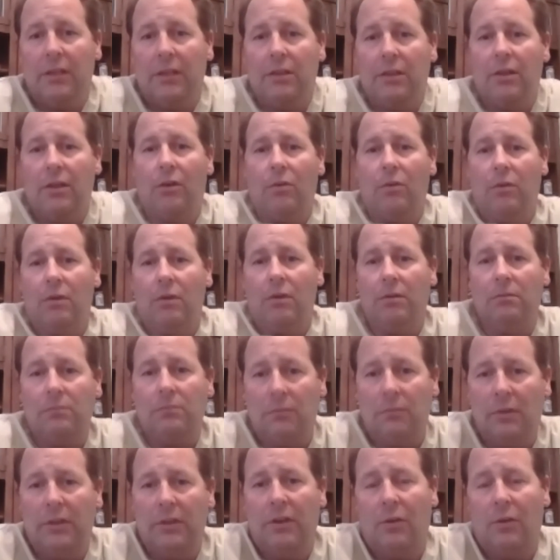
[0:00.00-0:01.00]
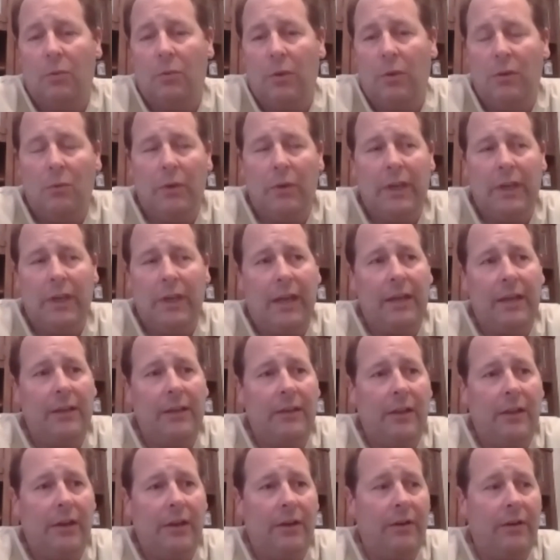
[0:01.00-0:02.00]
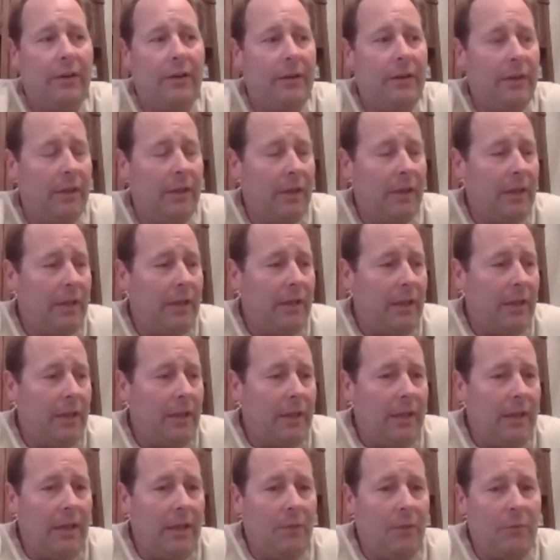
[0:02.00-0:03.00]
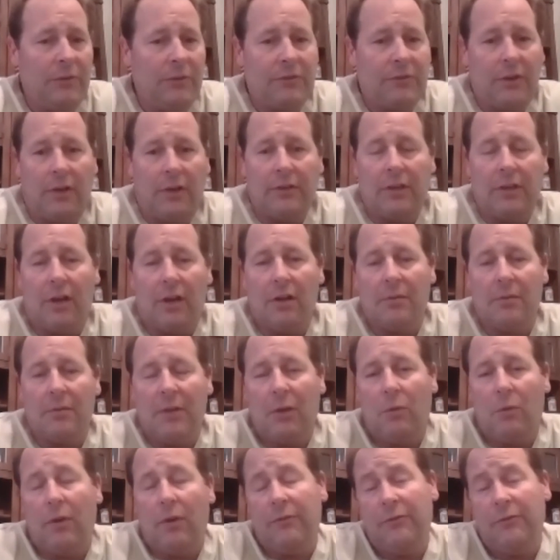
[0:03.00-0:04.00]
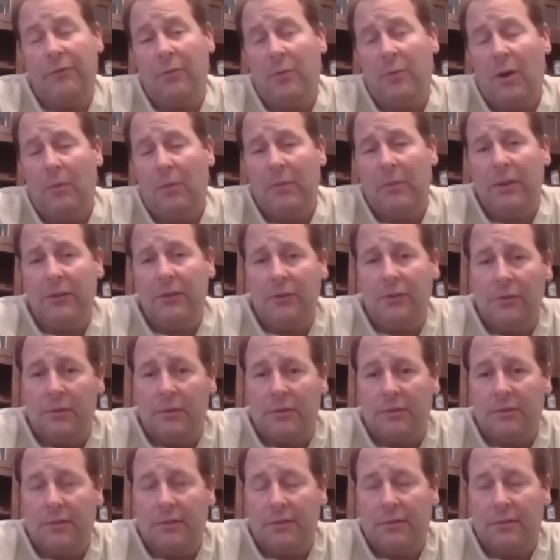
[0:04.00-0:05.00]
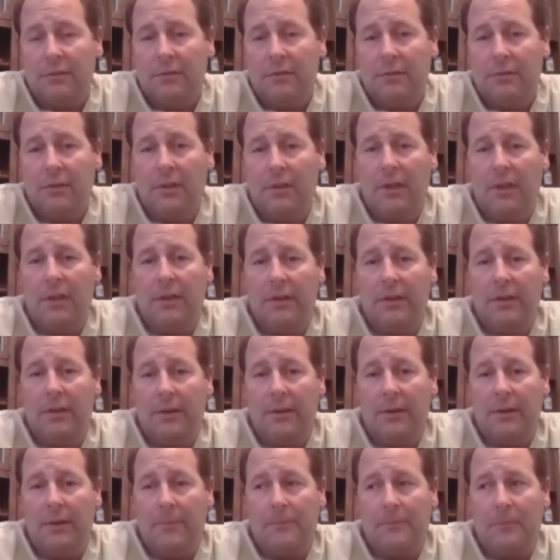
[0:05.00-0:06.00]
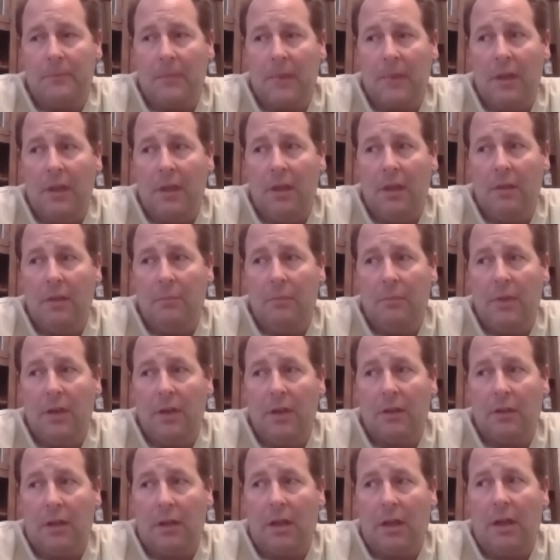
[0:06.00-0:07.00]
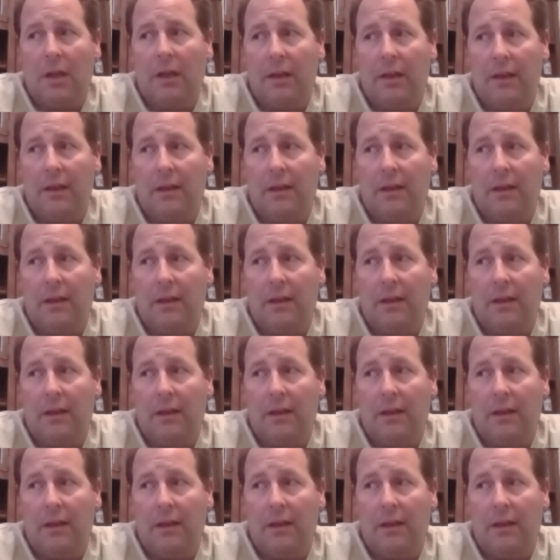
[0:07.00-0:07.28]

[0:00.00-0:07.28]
We got in there and we started talking about what football meant to us, and it meant a lot.